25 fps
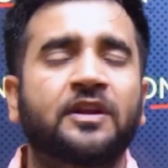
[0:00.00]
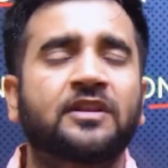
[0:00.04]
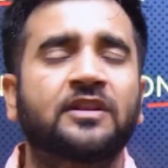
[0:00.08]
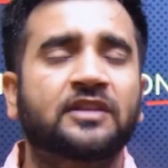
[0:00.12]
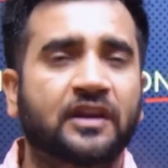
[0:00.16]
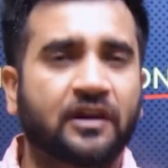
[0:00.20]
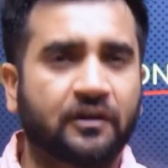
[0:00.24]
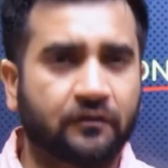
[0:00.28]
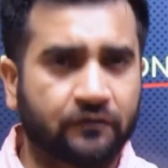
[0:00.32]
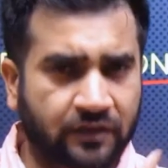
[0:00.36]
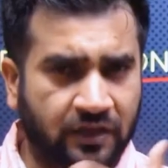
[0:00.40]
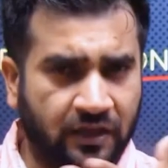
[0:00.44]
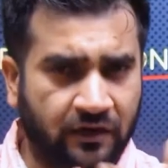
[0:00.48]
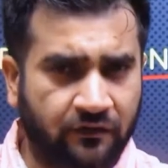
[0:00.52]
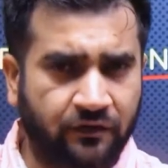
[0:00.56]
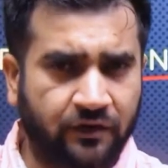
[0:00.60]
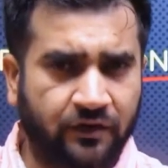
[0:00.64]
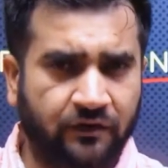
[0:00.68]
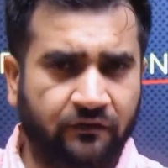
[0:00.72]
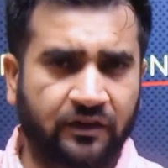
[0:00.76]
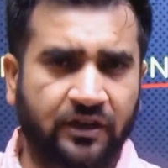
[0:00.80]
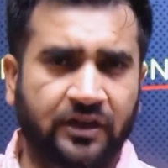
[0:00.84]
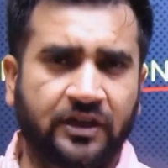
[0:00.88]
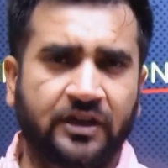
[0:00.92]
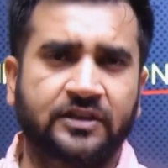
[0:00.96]
There were
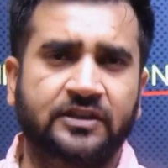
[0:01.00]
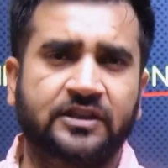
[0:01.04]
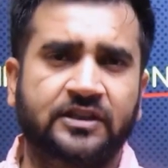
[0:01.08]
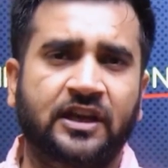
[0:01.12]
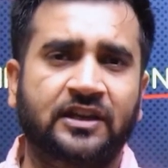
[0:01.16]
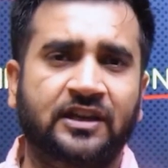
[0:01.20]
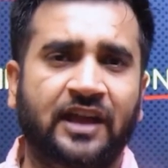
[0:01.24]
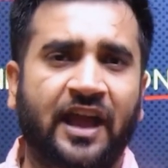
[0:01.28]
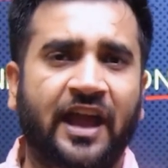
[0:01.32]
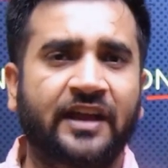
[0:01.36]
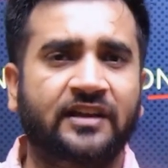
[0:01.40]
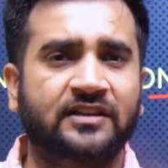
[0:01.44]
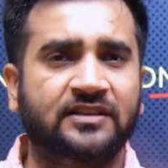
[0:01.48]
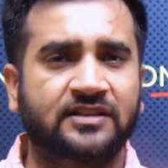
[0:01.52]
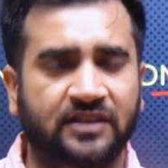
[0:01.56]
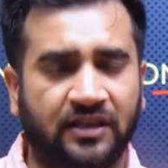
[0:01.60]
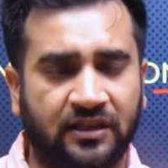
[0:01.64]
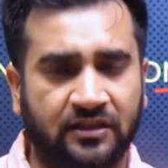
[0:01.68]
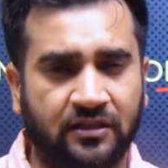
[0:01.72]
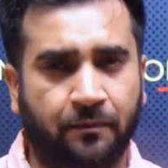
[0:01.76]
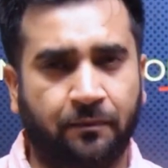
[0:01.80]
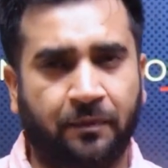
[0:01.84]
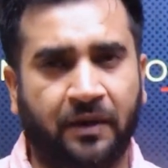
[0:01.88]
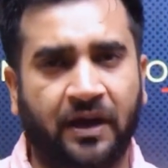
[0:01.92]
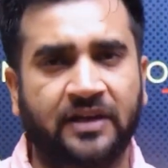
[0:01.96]
various attacks in the
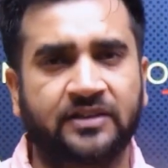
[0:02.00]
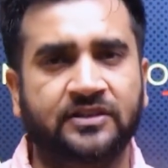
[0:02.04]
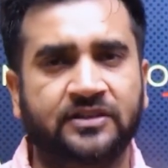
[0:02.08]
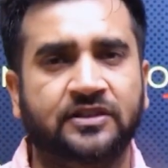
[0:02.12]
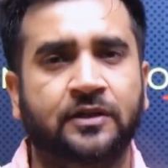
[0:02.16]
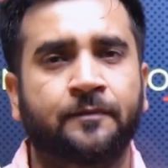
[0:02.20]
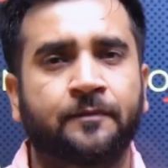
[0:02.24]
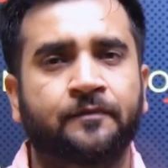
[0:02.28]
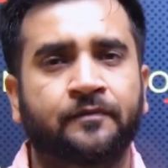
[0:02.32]
past